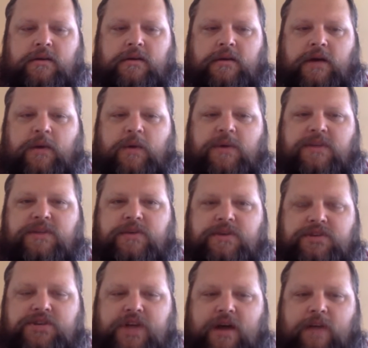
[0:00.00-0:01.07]
I went to a
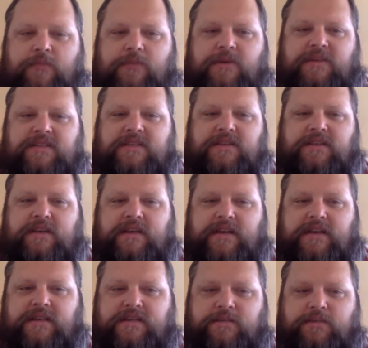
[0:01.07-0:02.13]
shop recently to
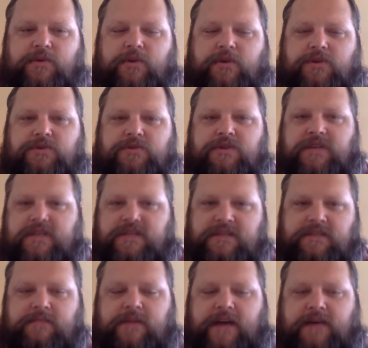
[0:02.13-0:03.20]
get some groceries,
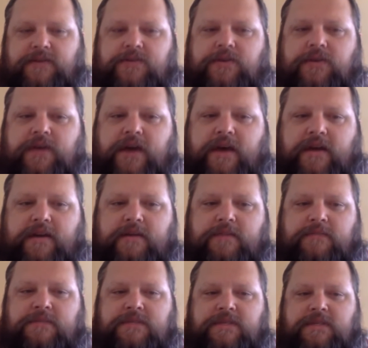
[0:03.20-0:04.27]
some household
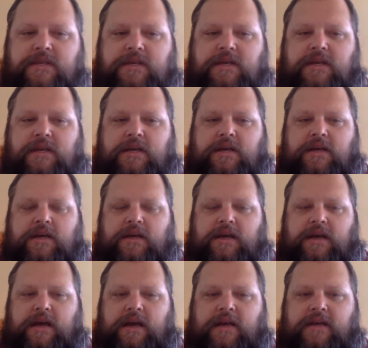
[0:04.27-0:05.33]
items,
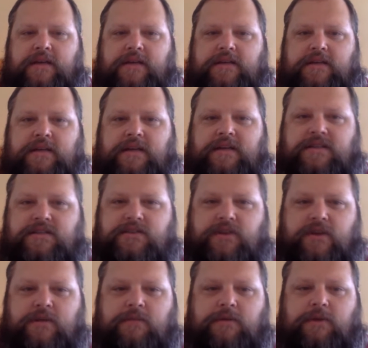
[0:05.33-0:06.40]
and it it
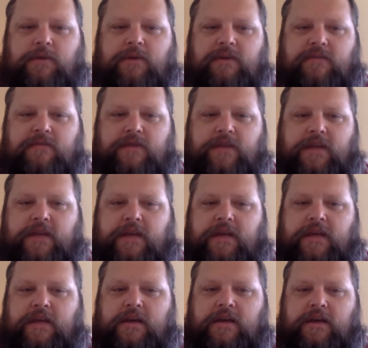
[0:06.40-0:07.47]
struck me quite
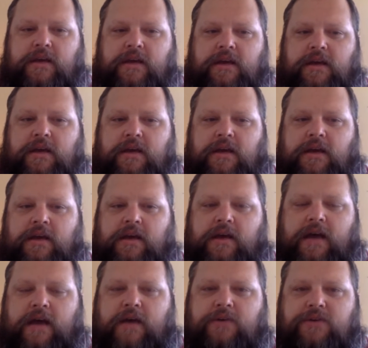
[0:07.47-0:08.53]
fully
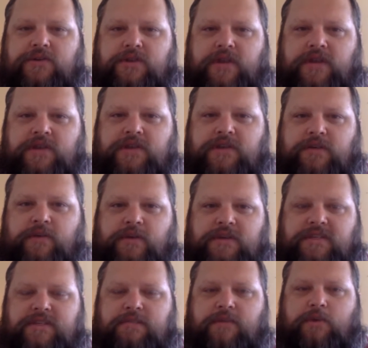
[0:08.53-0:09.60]
how strange it was to be